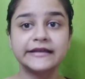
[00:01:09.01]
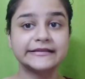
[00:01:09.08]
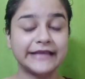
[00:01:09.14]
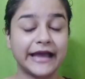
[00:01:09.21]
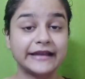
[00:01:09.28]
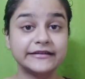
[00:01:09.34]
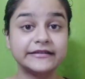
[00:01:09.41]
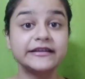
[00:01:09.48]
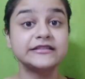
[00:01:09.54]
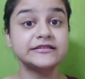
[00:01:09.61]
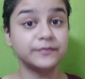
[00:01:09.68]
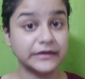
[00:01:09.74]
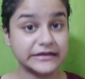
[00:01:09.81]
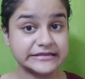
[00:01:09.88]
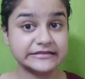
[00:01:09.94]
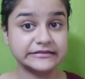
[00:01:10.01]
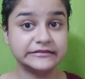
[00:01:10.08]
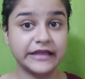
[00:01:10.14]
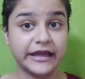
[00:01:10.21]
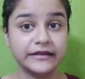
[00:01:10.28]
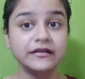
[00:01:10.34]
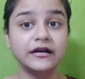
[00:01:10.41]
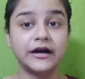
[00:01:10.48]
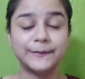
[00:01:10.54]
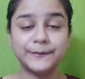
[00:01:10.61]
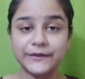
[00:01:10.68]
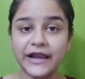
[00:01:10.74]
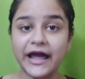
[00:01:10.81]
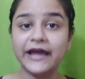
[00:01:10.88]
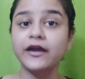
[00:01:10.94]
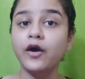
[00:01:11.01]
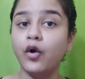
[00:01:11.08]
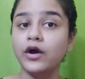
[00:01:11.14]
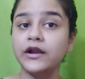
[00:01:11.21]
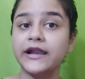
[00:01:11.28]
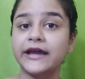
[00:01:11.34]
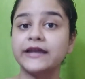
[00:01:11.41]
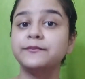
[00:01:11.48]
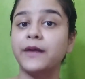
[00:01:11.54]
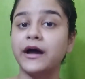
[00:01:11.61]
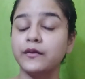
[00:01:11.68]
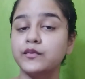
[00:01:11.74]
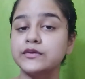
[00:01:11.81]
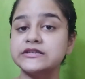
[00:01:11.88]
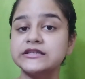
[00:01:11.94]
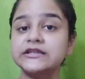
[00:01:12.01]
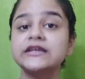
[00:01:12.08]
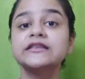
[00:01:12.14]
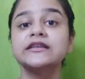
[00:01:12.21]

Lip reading: Candidates must then apply online by visiting